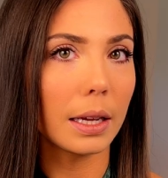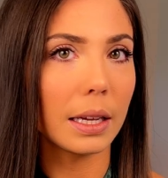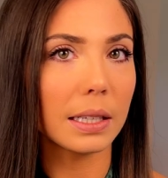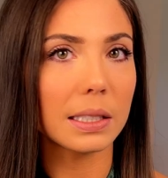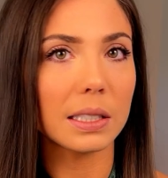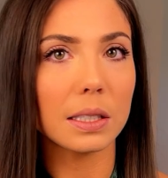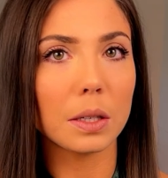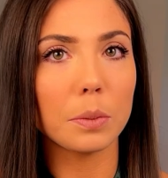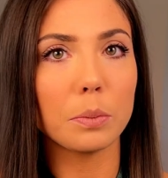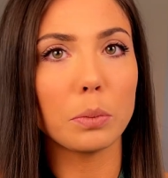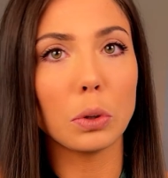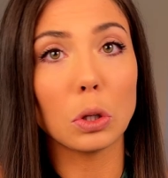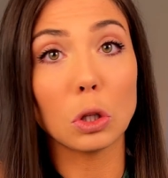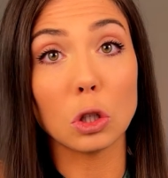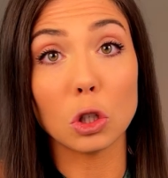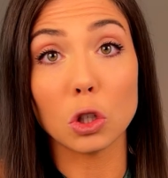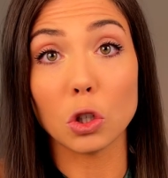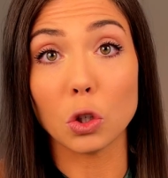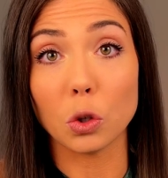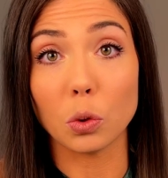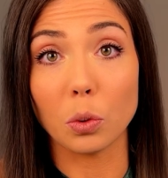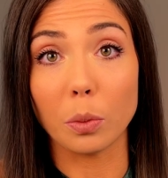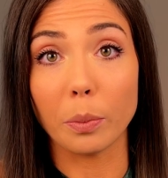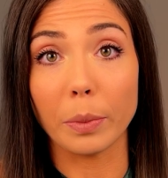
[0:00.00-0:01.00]
It's a
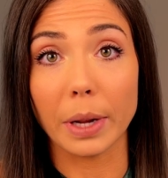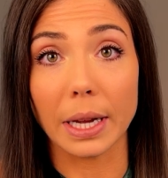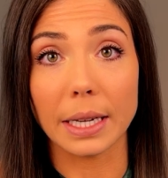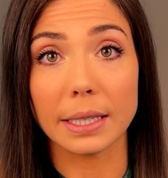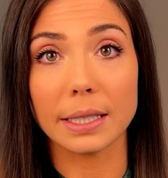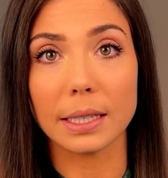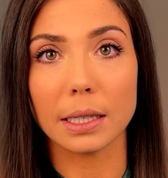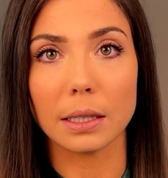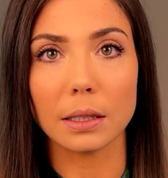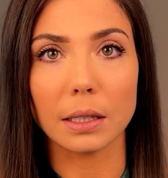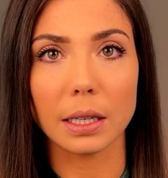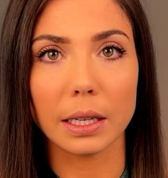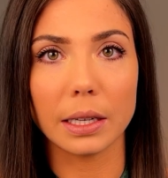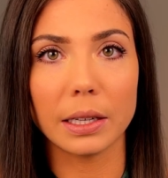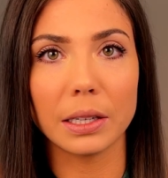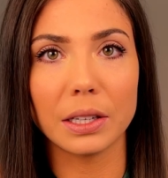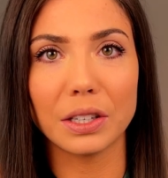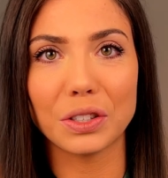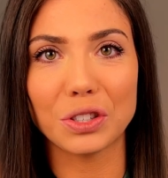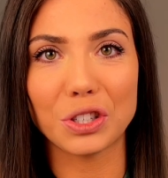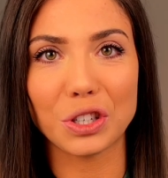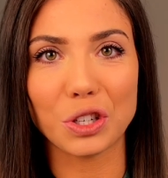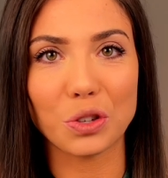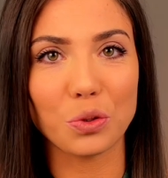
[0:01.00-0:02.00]
balloon, basically.
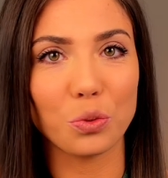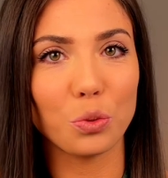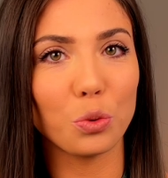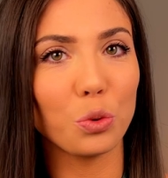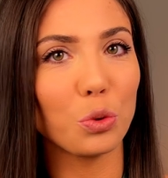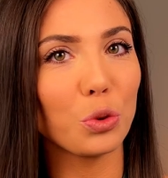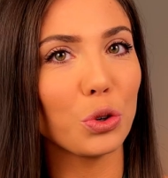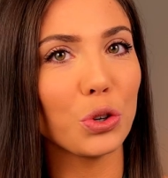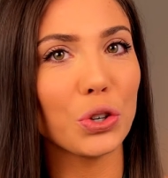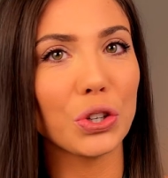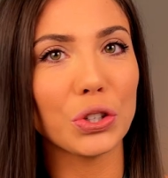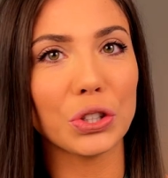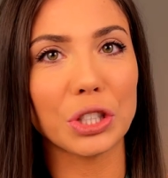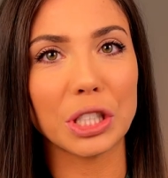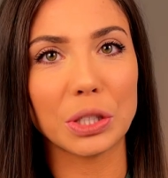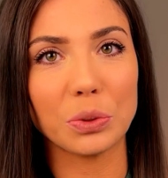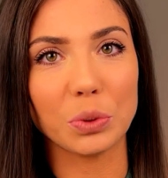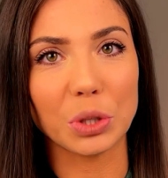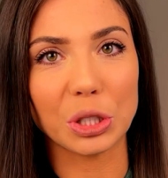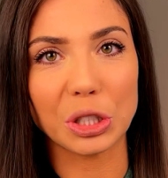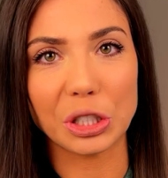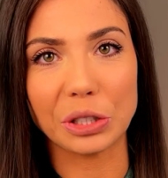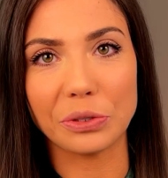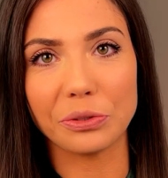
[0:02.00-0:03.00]
It's just really,
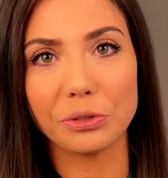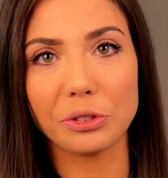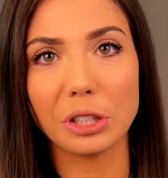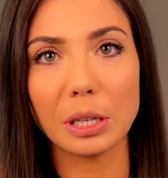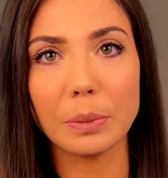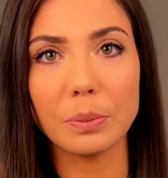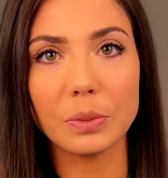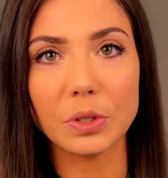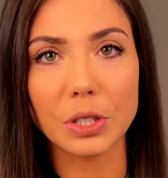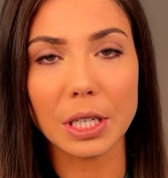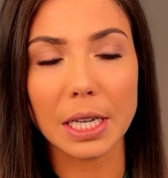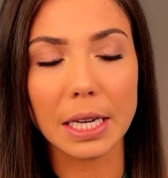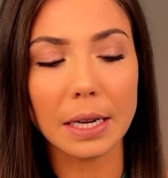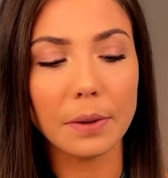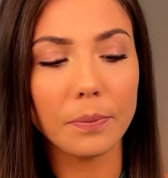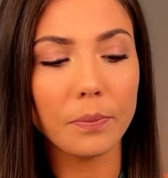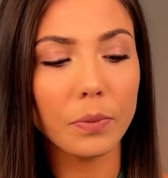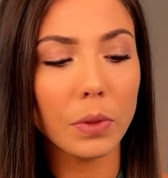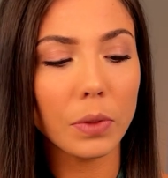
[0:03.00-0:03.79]
really flimsy.